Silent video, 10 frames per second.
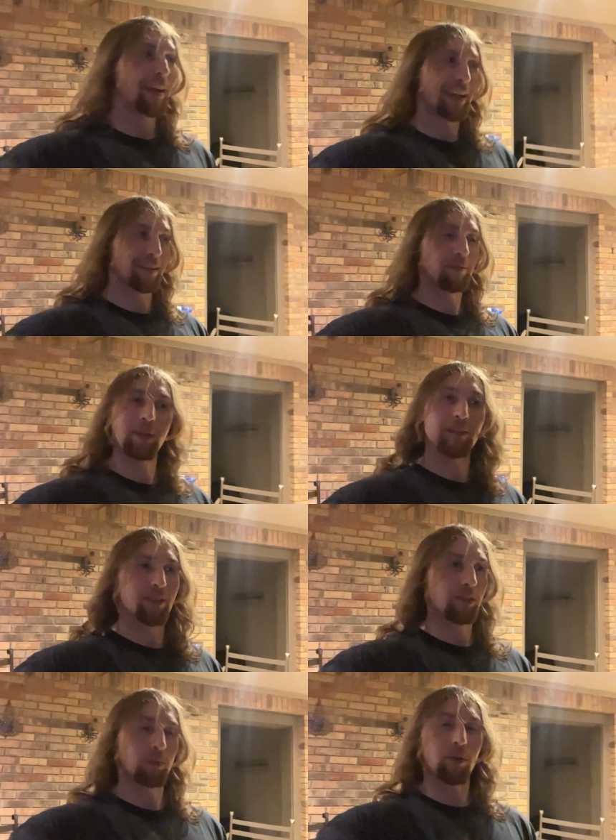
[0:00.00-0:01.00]
And being
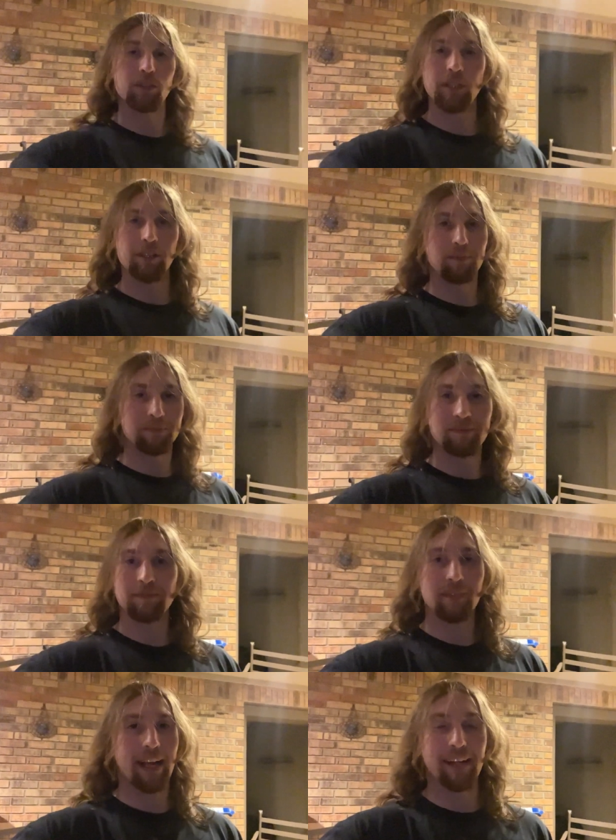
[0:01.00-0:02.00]
such a small gym,
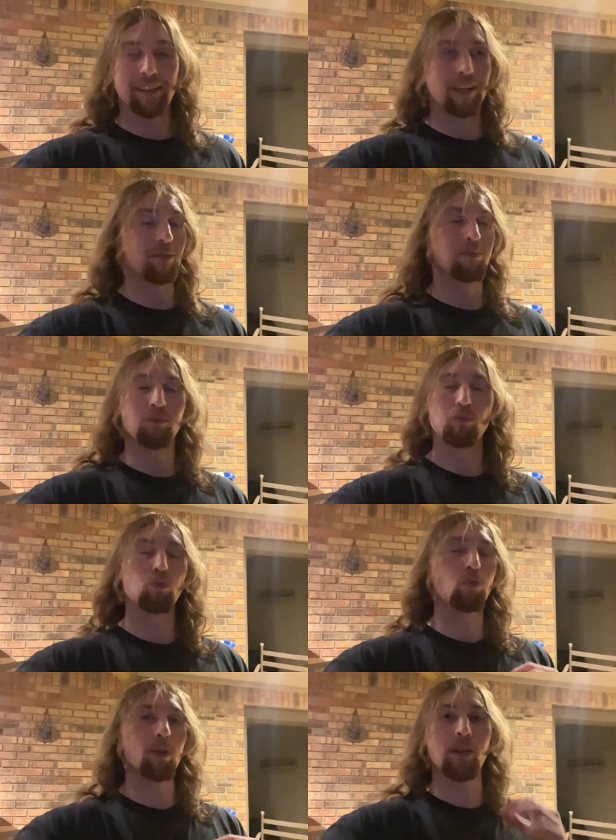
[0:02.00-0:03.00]
I think it'd
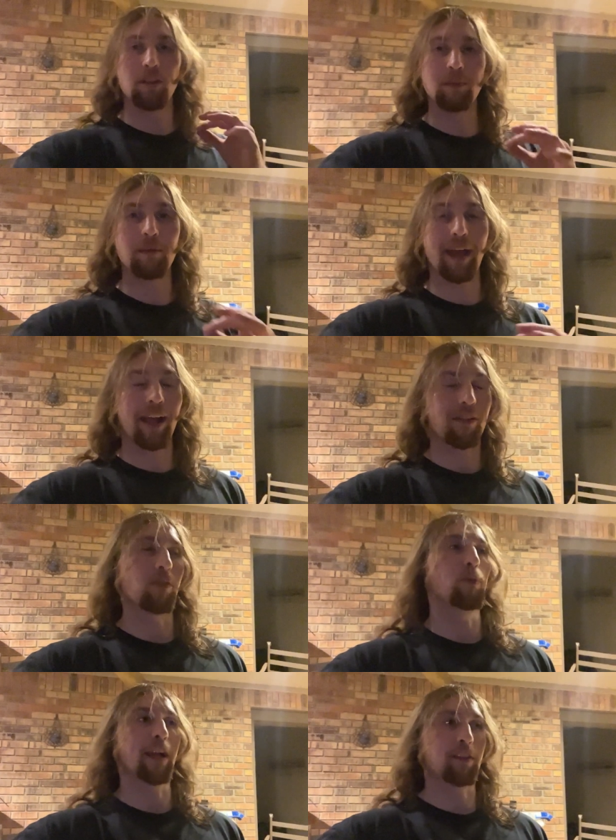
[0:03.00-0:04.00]
really be immaculate
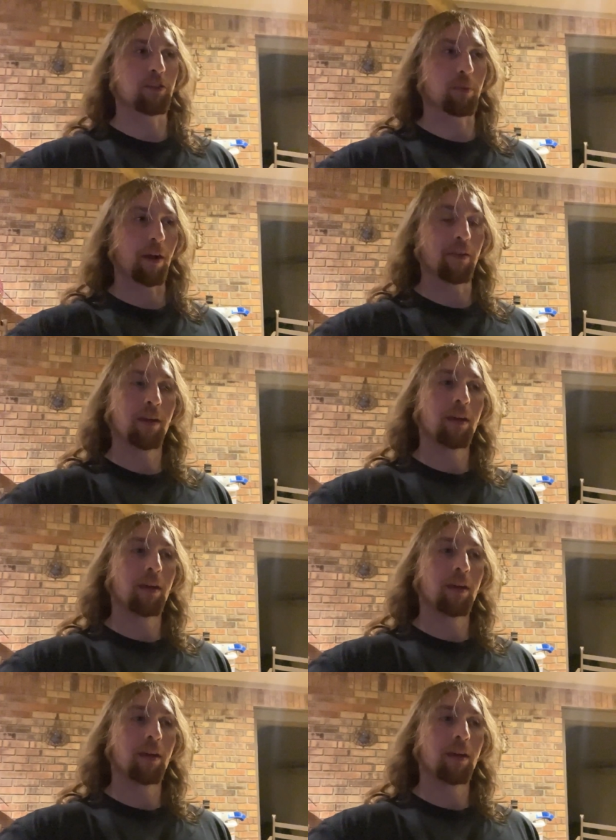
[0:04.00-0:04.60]
if we got that spot.